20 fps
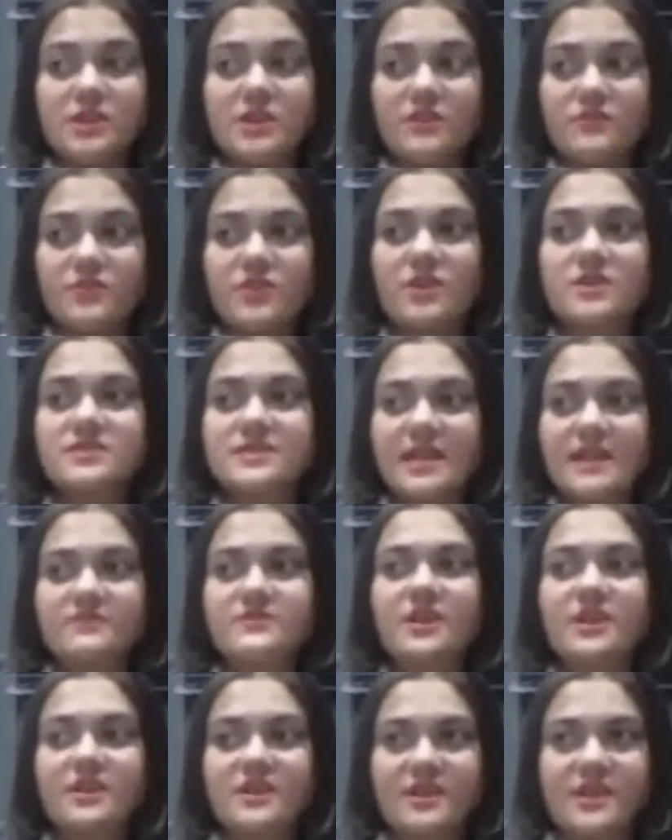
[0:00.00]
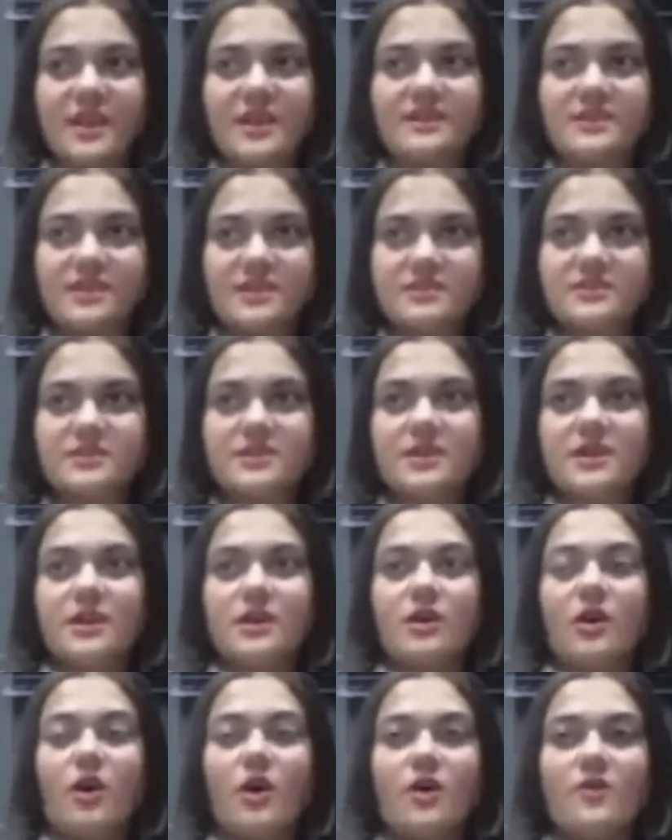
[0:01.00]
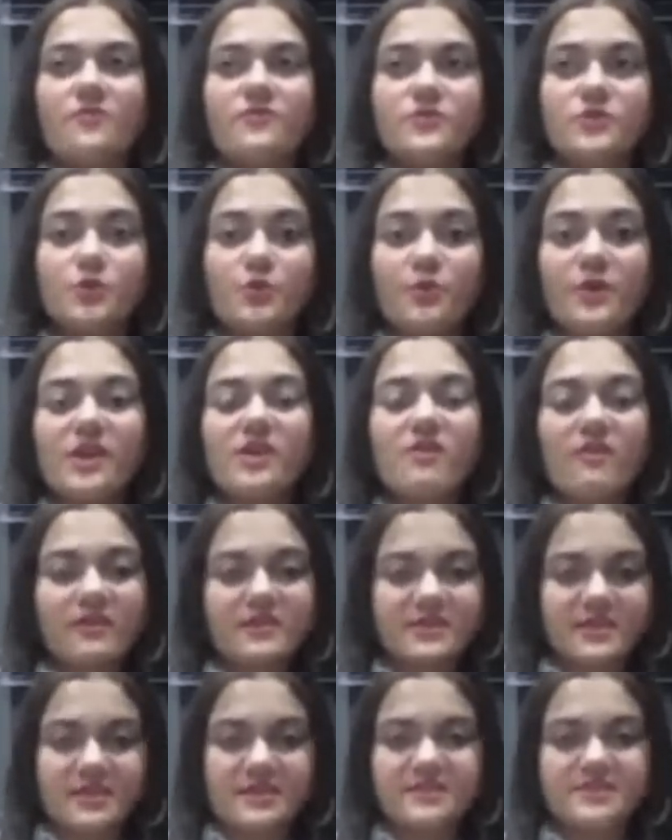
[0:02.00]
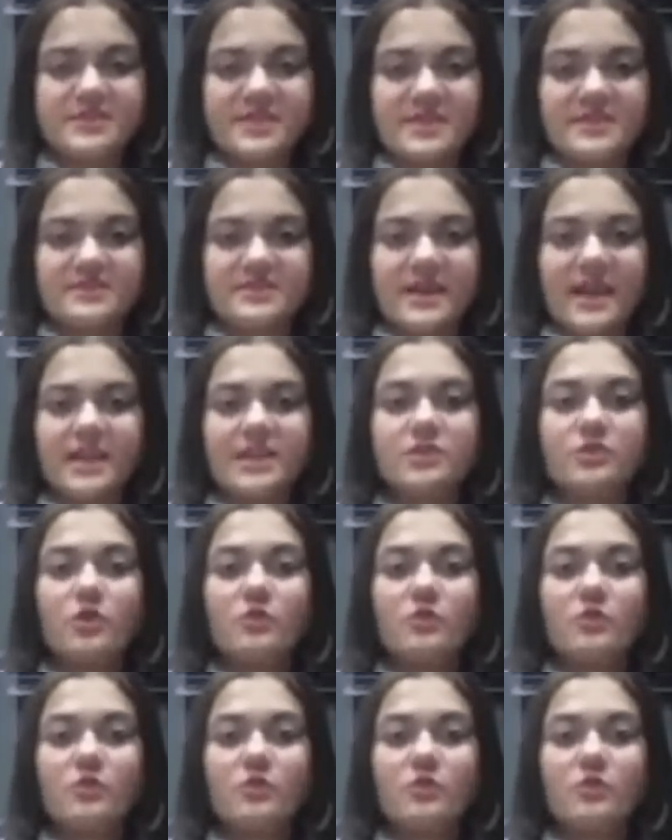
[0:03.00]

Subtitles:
give yourself the credit of doing all these things, right?